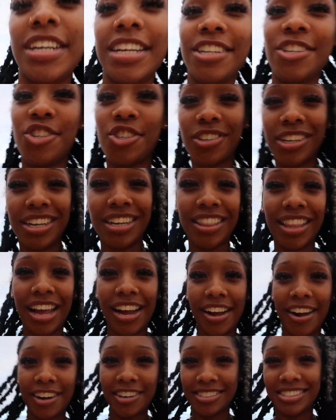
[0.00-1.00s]
want to enjoy
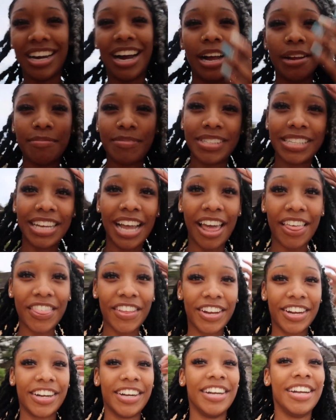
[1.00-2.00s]
like our time
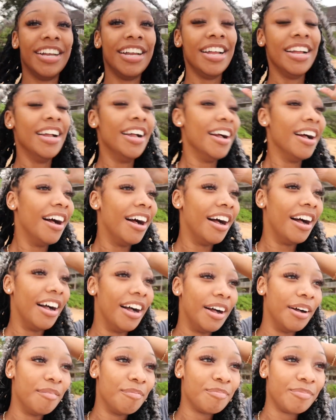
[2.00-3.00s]
together.
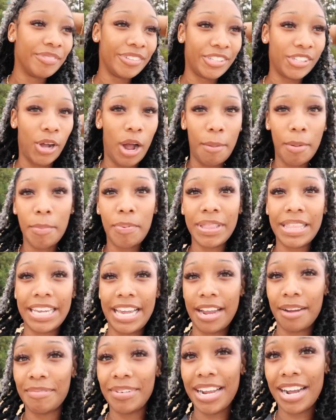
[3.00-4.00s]
So I'm gonna put the
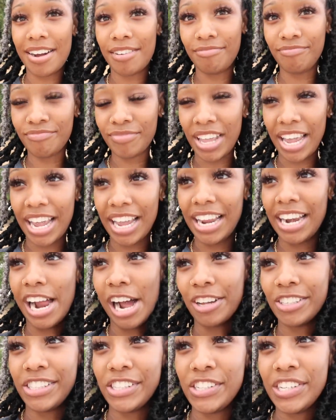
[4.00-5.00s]
camera down, and
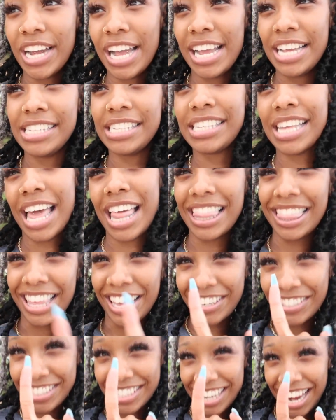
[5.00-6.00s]
I'll see you guys later